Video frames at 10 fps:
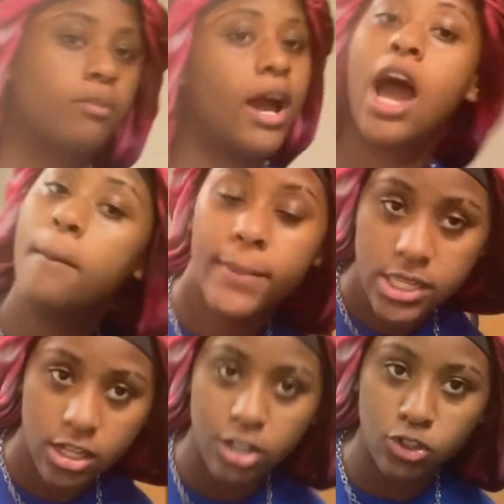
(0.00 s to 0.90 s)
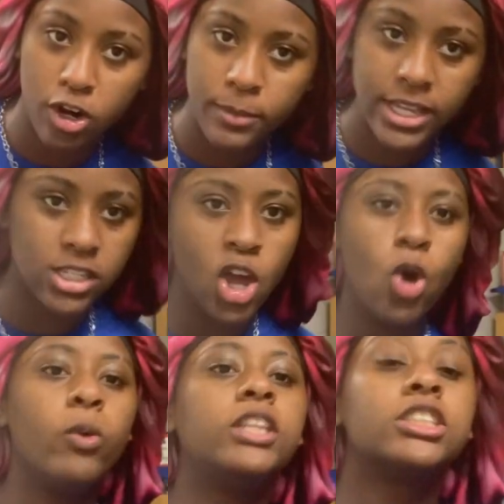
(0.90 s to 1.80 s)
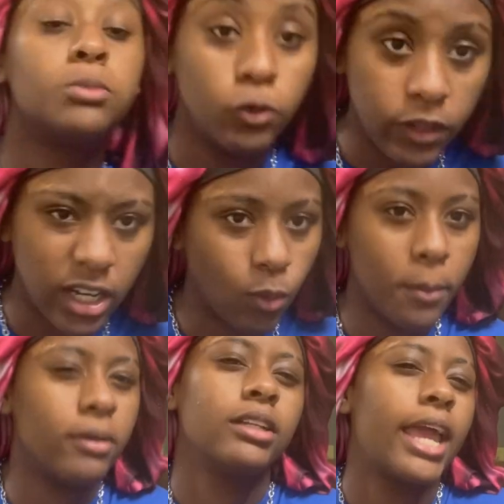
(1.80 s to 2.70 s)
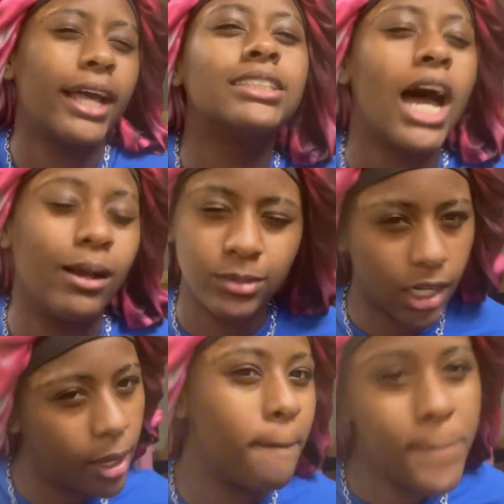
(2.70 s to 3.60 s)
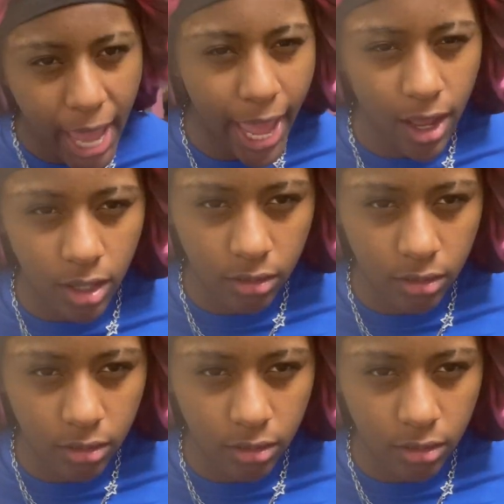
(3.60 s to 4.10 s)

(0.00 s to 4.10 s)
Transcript: about how messy our dorm is, we just moved in and we barely had time to unpack.